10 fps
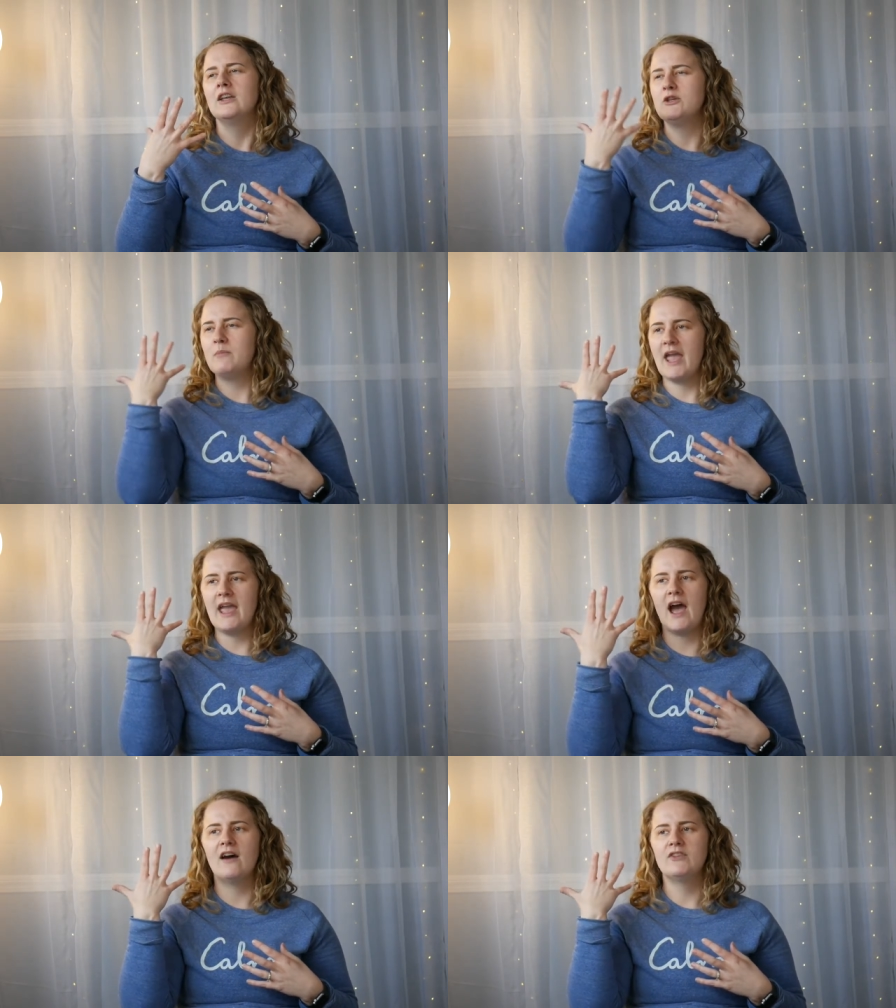you may
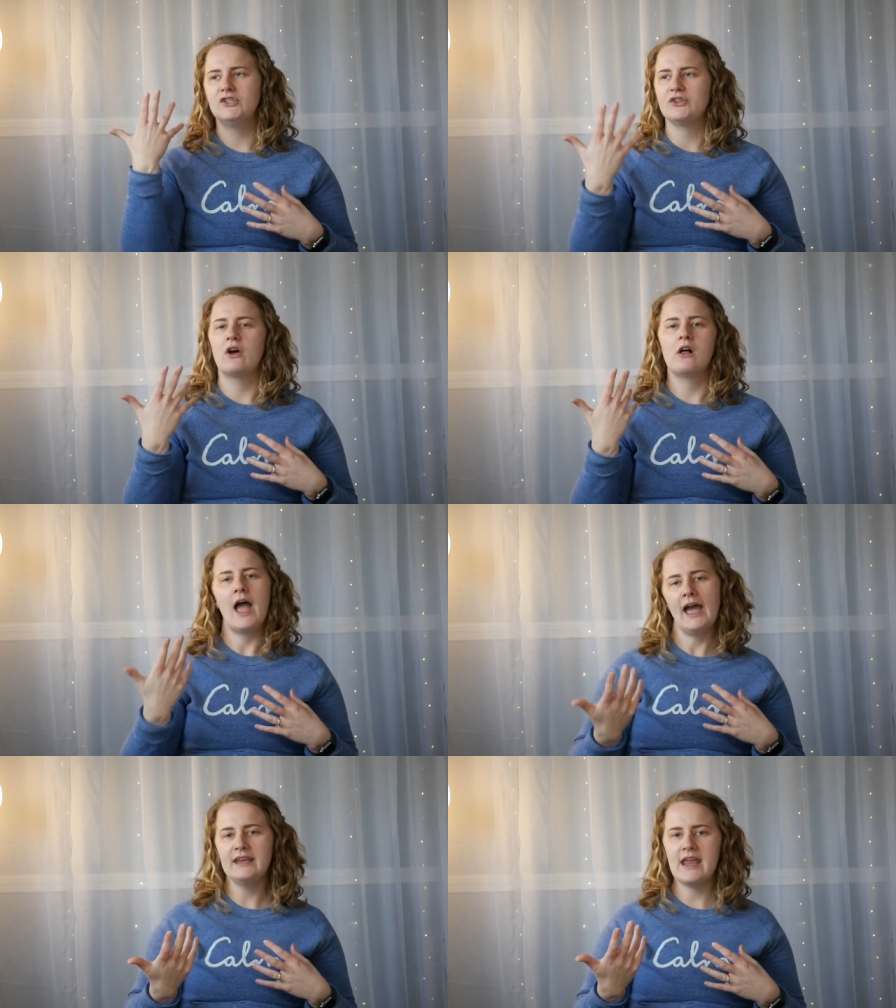have a dull
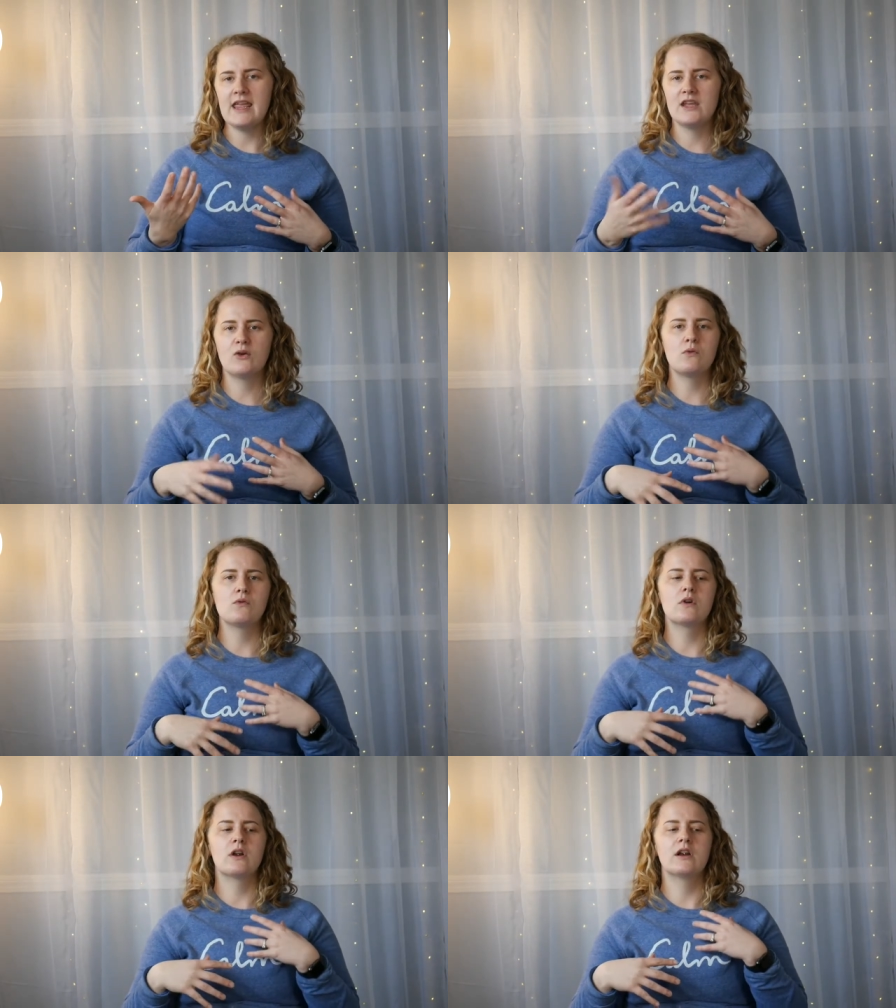headache,
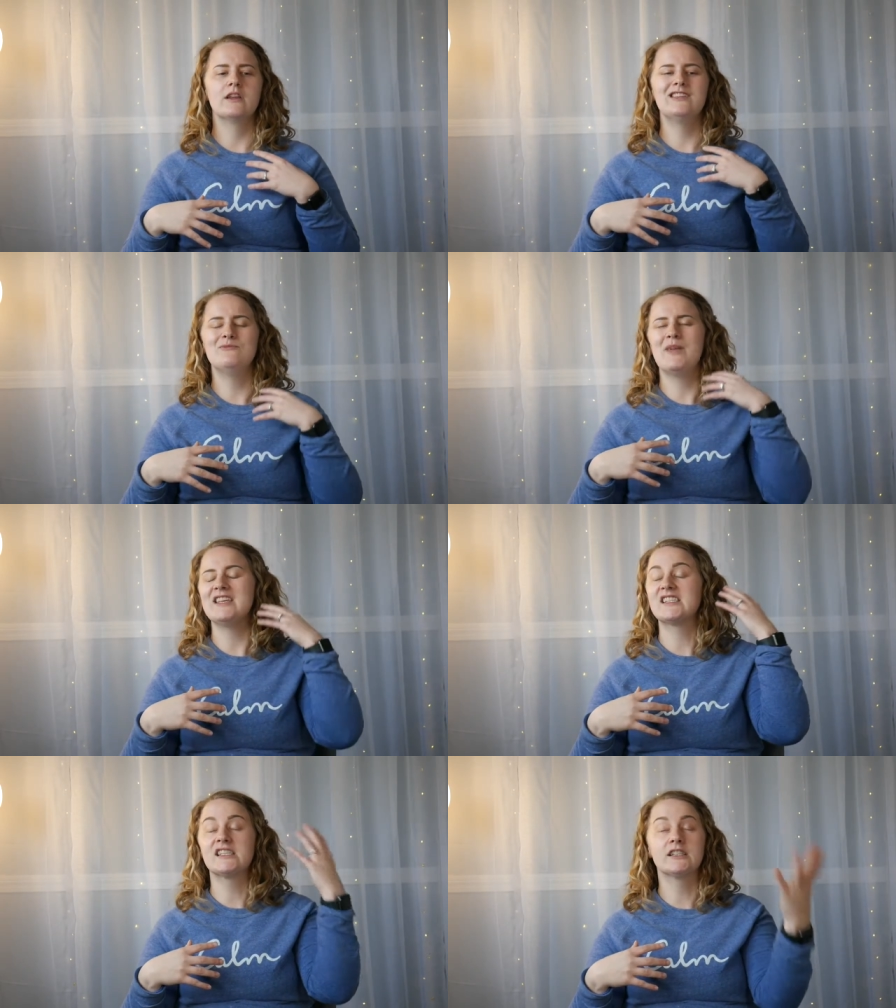or you may
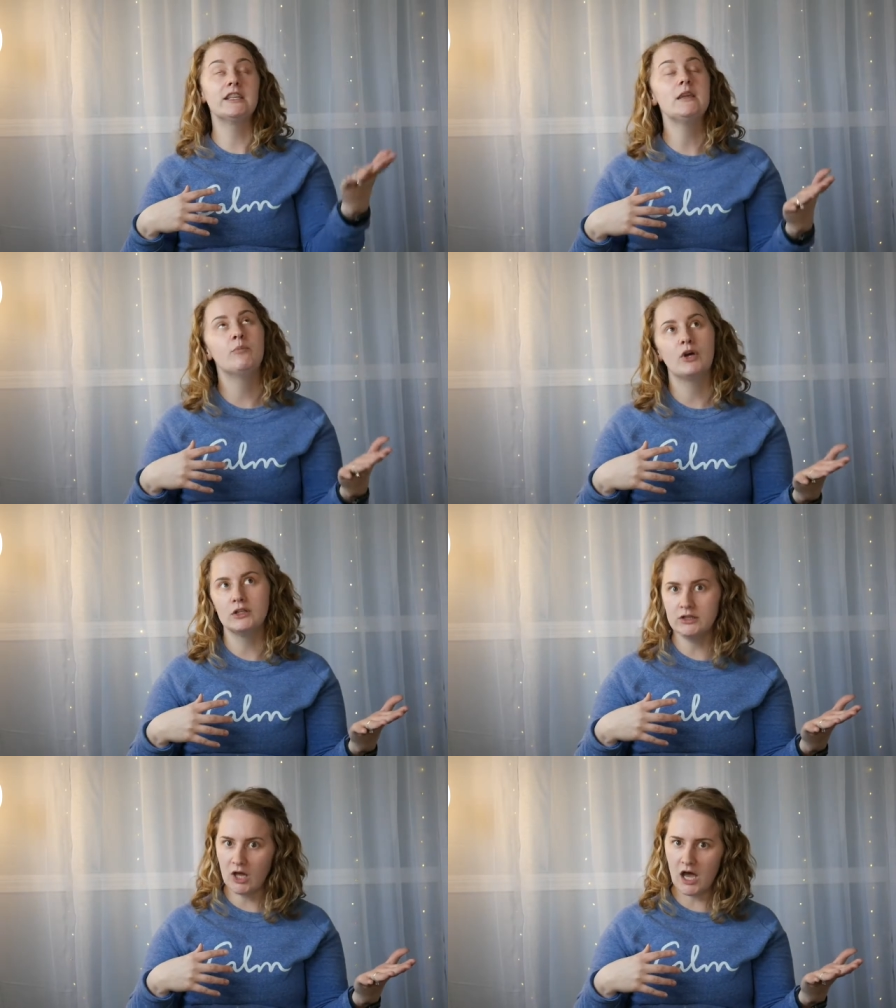sleep a
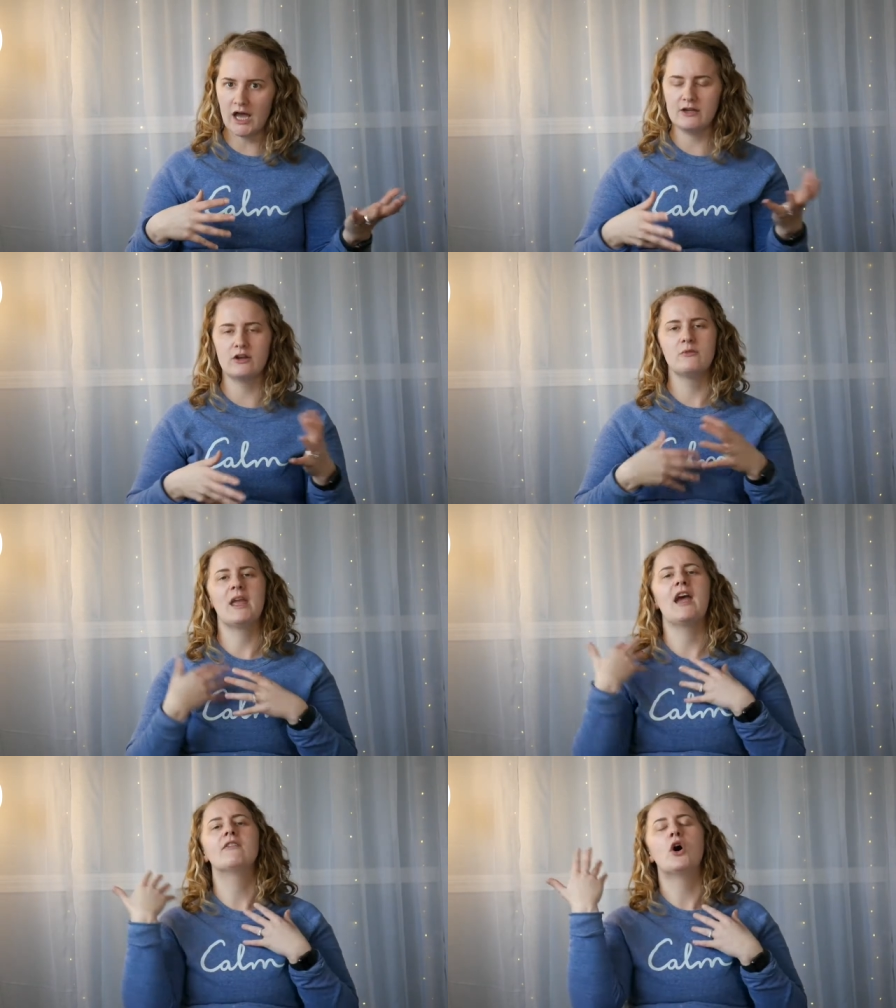lot, or you may
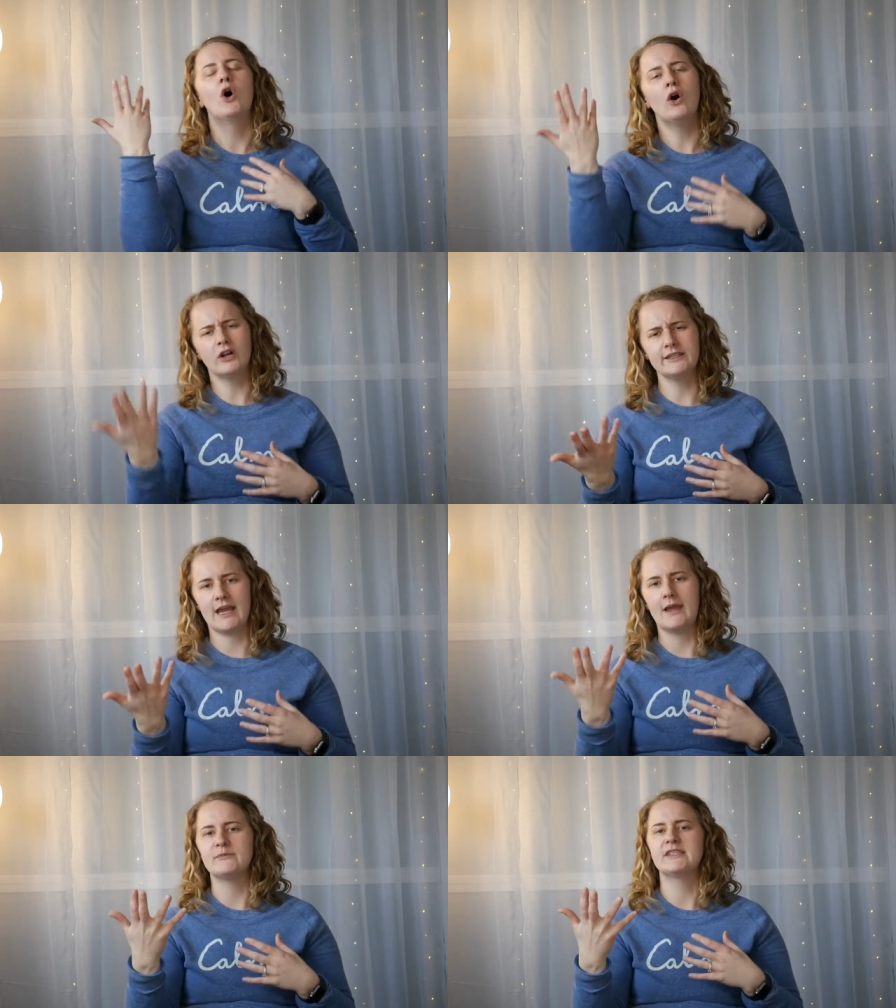have a hard
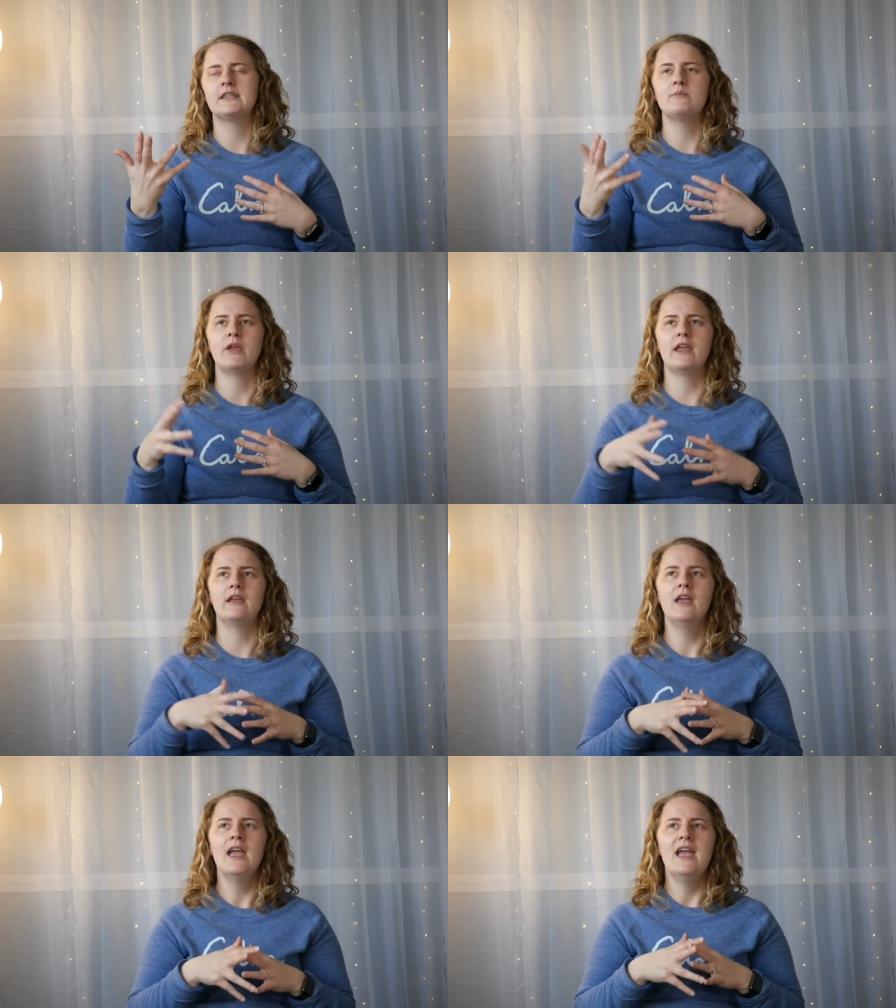time sleeping.
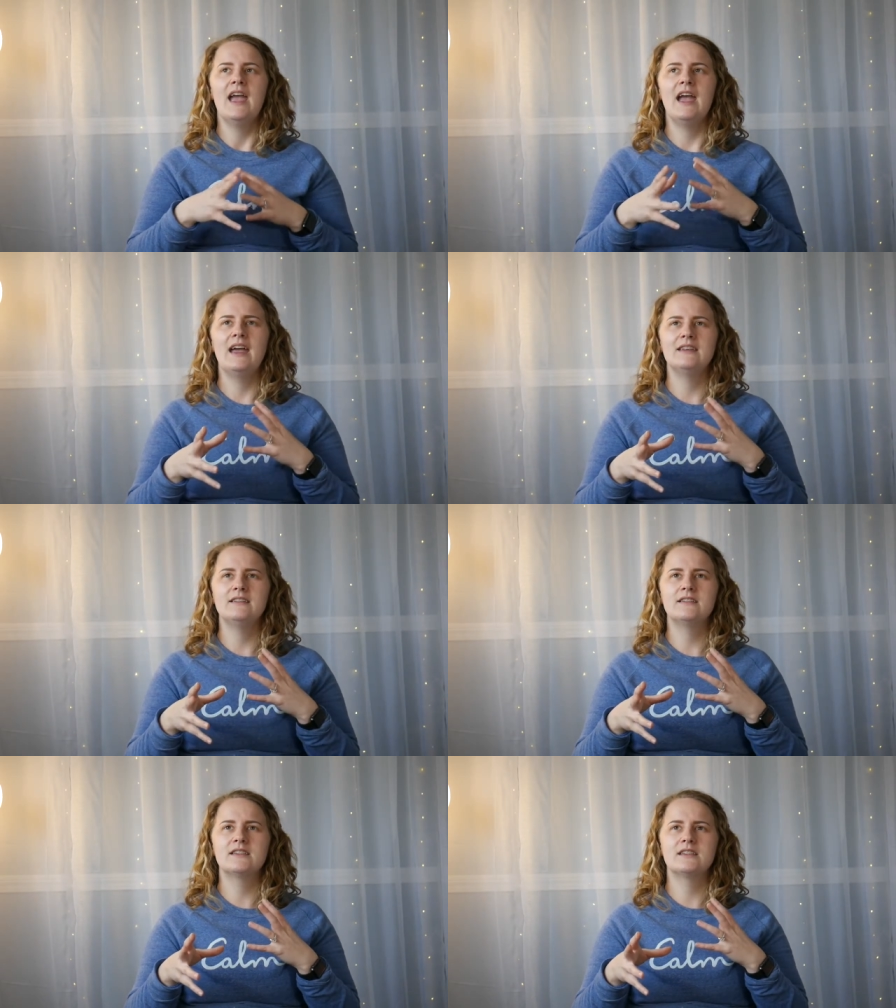And